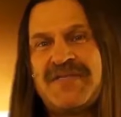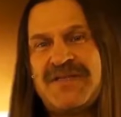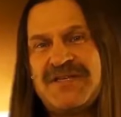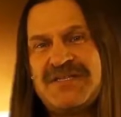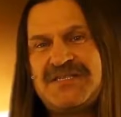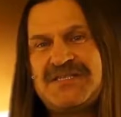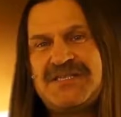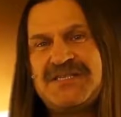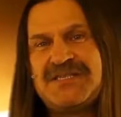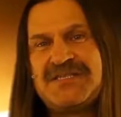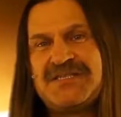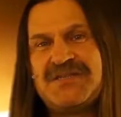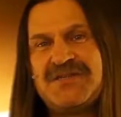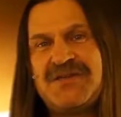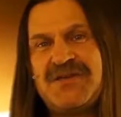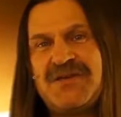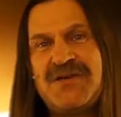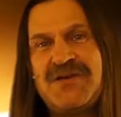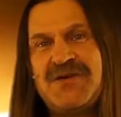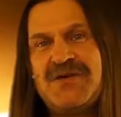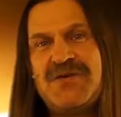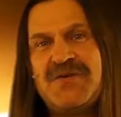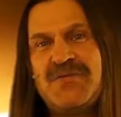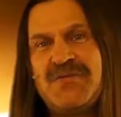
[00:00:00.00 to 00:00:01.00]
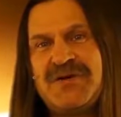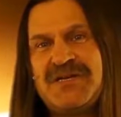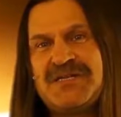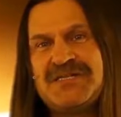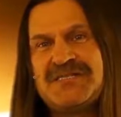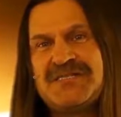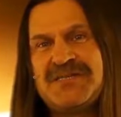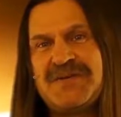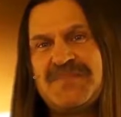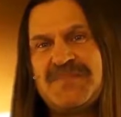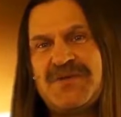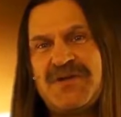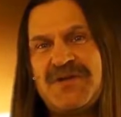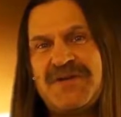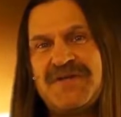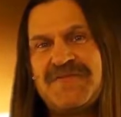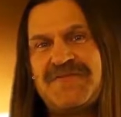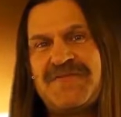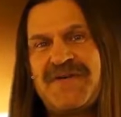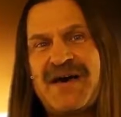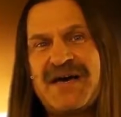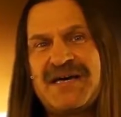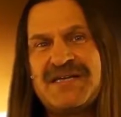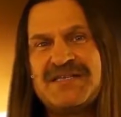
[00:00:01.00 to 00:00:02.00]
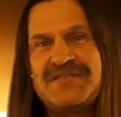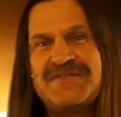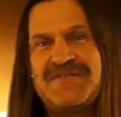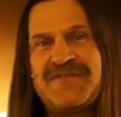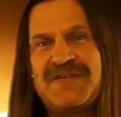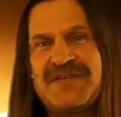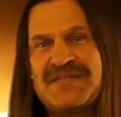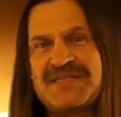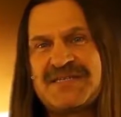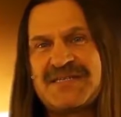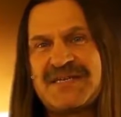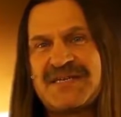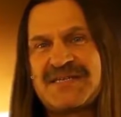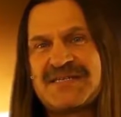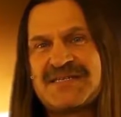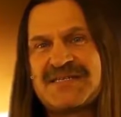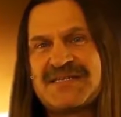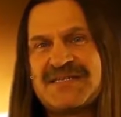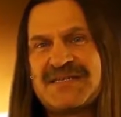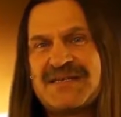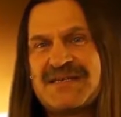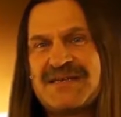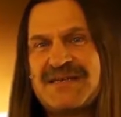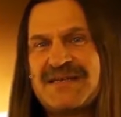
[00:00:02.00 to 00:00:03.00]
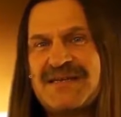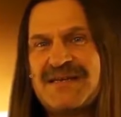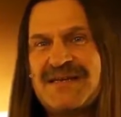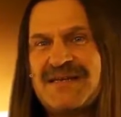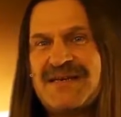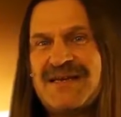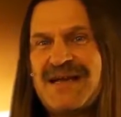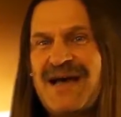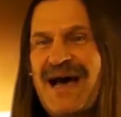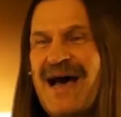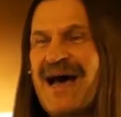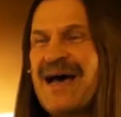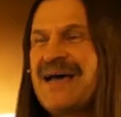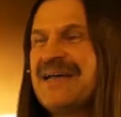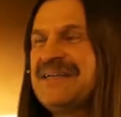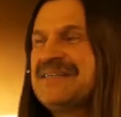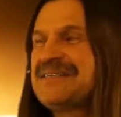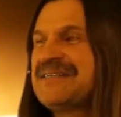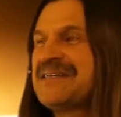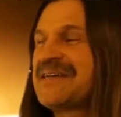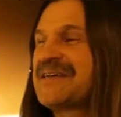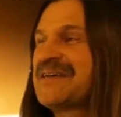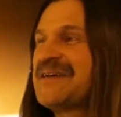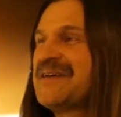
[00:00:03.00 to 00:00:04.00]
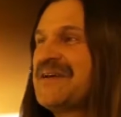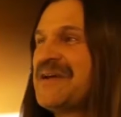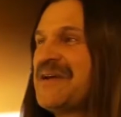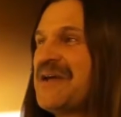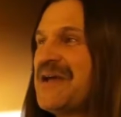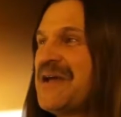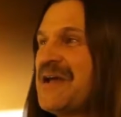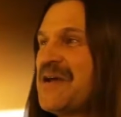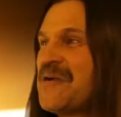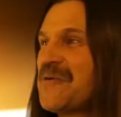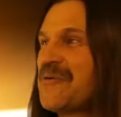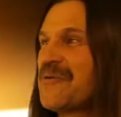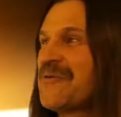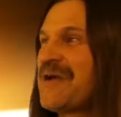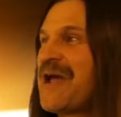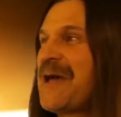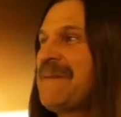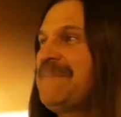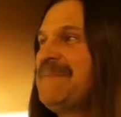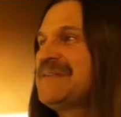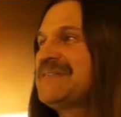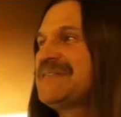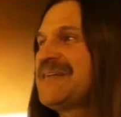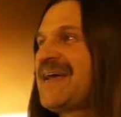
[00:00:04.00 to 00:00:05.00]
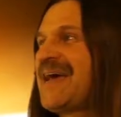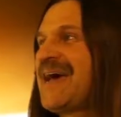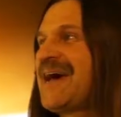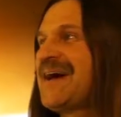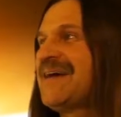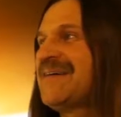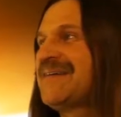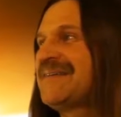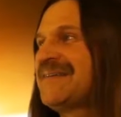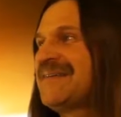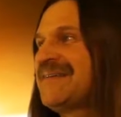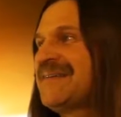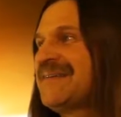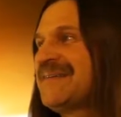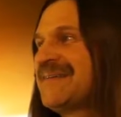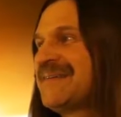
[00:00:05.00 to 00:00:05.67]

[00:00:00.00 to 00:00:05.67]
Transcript: This is New Wisdom Unifies Physics. Isaac, wrap us out.